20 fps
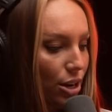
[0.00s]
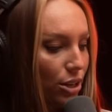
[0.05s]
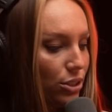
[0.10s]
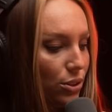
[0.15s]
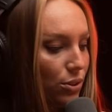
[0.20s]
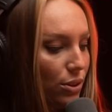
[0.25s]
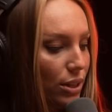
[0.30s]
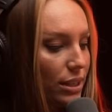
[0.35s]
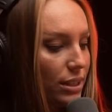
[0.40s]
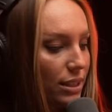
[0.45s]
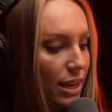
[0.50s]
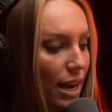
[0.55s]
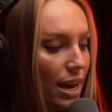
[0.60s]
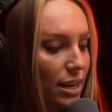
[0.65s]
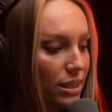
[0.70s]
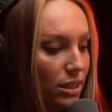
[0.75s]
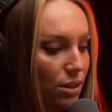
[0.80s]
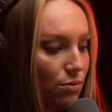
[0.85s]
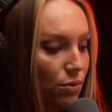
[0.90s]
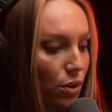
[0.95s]
So this
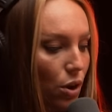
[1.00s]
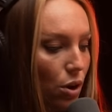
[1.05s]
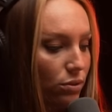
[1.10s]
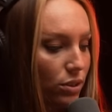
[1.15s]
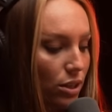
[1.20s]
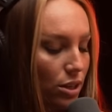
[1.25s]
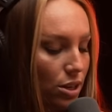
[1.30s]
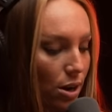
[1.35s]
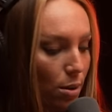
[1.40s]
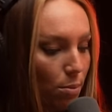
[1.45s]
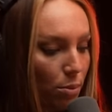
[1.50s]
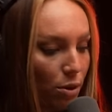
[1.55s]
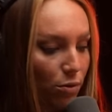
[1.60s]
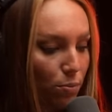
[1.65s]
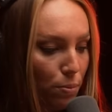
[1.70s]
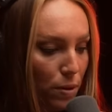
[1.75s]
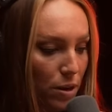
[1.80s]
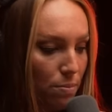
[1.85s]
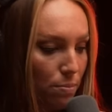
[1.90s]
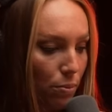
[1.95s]
case involves a number
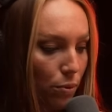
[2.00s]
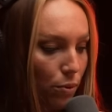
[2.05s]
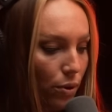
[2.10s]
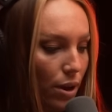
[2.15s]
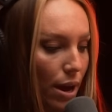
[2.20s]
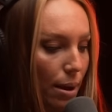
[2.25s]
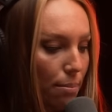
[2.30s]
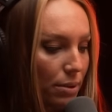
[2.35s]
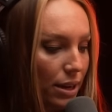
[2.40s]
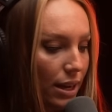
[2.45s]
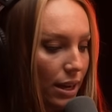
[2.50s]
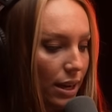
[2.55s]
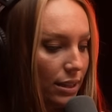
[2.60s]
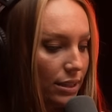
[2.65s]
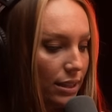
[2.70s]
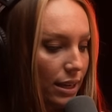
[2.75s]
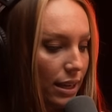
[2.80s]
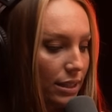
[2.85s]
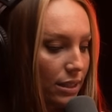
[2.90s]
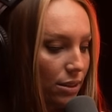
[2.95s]
of people, and
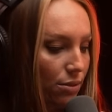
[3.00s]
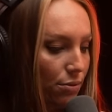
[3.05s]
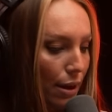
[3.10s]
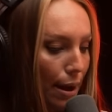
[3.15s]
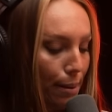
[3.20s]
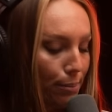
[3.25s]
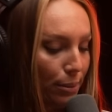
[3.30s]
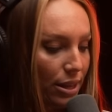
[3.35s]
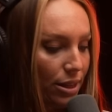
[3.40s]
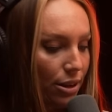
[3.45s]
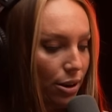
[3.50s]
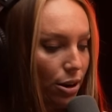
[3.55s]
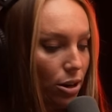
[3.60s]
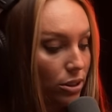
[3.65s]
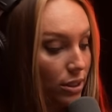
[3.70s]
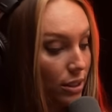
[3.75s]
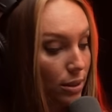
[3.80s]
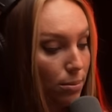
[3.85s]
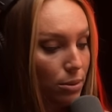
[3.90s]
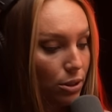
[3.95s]
because it is a family, there are
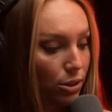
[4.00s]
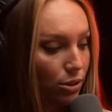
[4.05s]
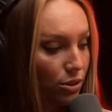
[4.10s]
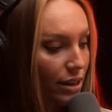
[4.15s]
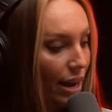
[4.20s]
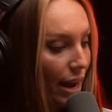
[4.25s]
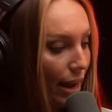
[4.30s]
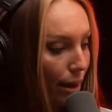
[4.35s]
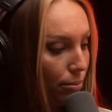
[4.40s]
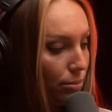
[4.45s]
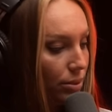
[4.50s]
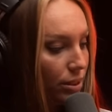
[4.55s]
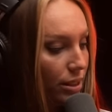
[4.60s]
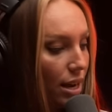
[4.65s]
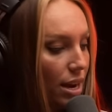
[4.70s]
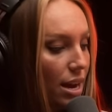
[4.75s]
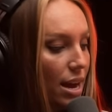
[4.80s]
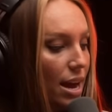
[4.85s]
similar names